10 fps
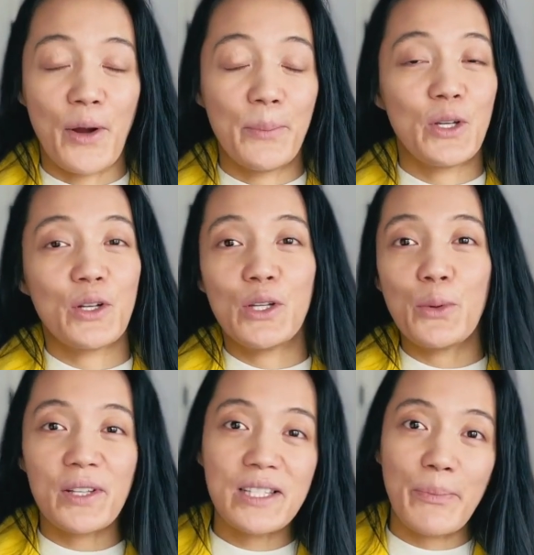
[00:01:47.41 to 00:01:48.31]
from your
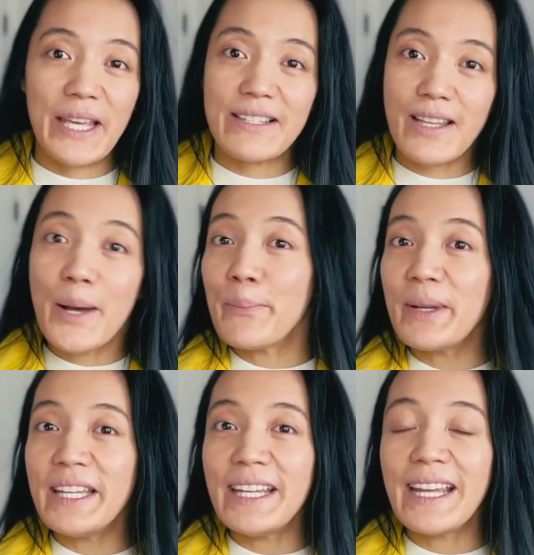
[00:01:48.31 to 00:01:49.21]
US-based
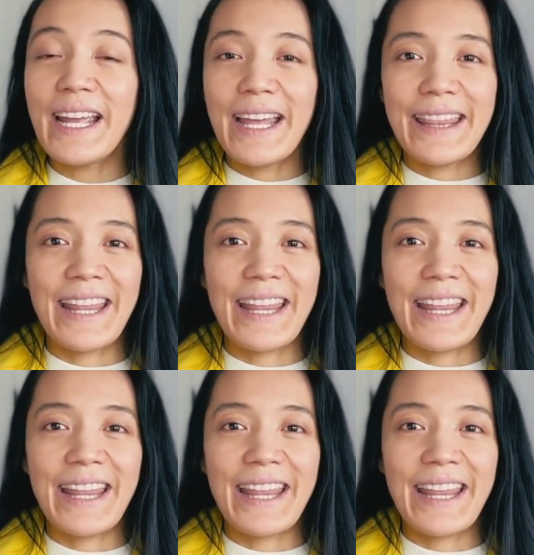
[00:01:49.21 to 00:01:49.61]
company